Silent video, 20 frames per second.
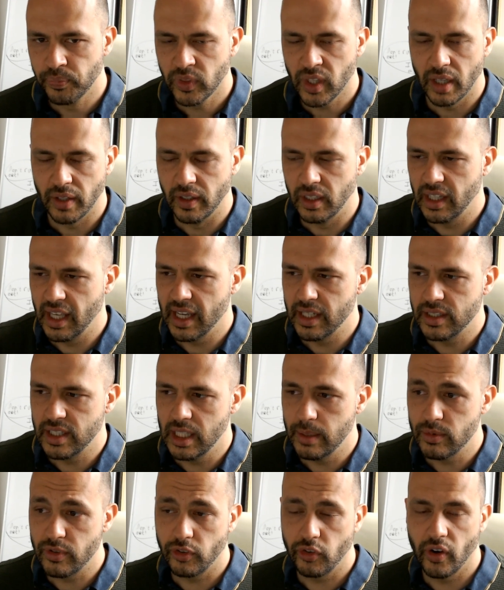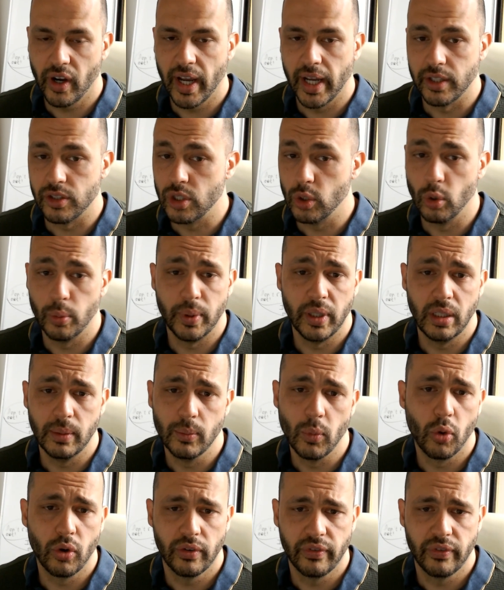And then they had teams of grads who were being more